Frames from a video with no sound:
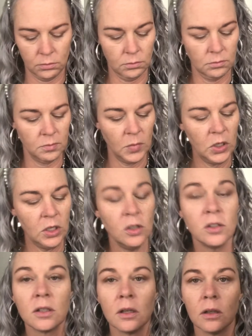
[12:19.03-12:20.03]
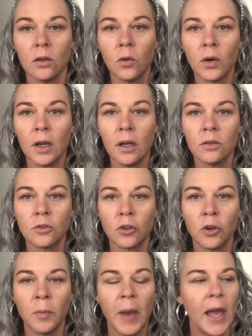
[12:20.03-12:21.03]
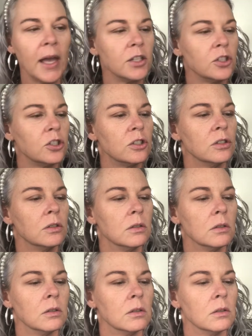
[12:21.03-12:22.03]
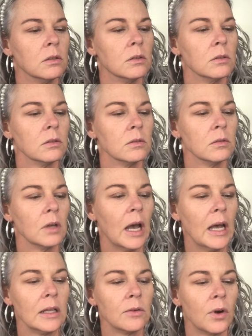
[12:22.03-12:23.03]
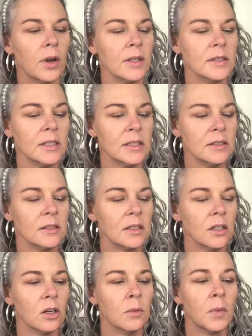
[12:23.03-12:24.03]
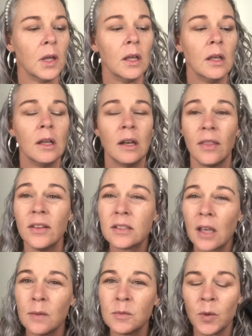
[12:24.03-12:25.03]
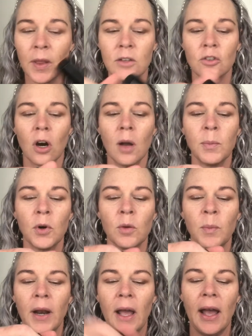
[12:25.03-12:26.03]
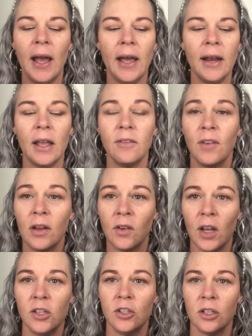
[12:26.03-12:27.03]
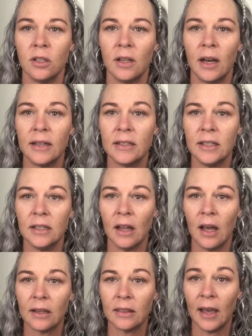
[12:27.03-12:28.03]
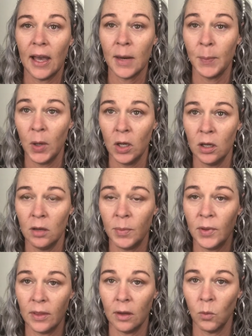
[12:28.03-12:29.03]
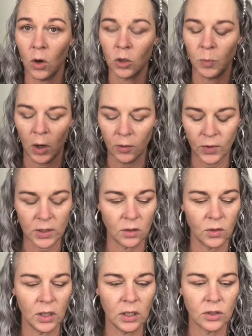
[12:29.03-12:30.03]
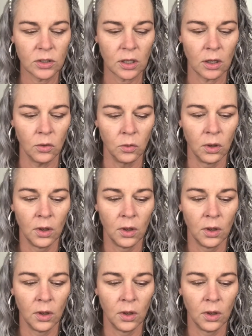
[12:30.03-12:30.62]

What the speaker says: I'm going to use the L'Oreal True Match Hyaluronic Tinted Serum. Now, this comes with that dropper, but I had a foundation that I didn't like that had a pump that worked perfect on here. So,